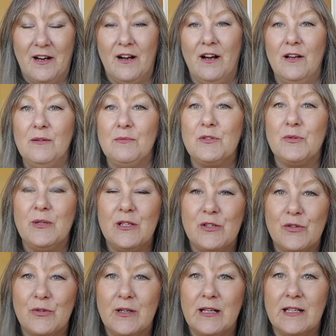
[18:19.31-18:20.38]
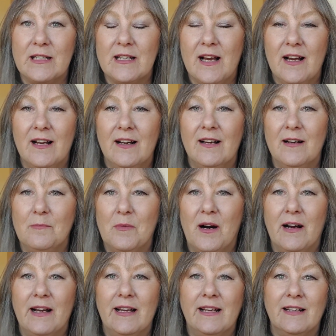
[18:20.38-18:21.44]
I hope you enjoyed
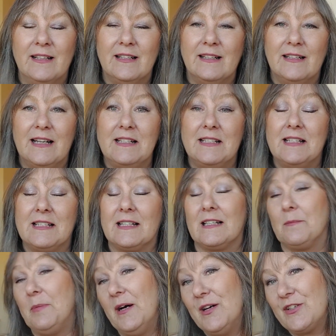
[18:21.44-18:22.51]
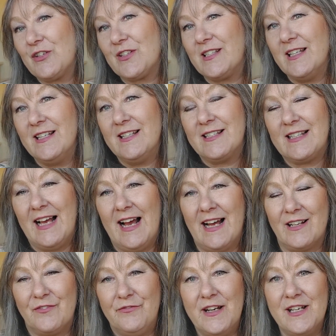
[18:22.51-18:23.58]
my latest little purchases
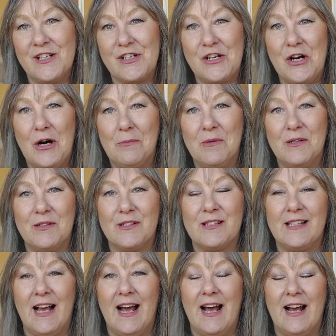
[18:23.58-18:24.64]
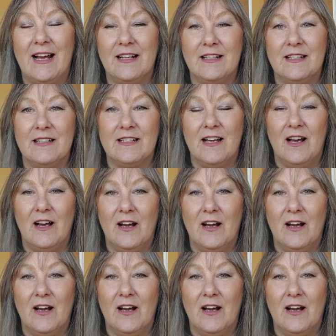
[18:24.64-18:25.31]
and finished garments, and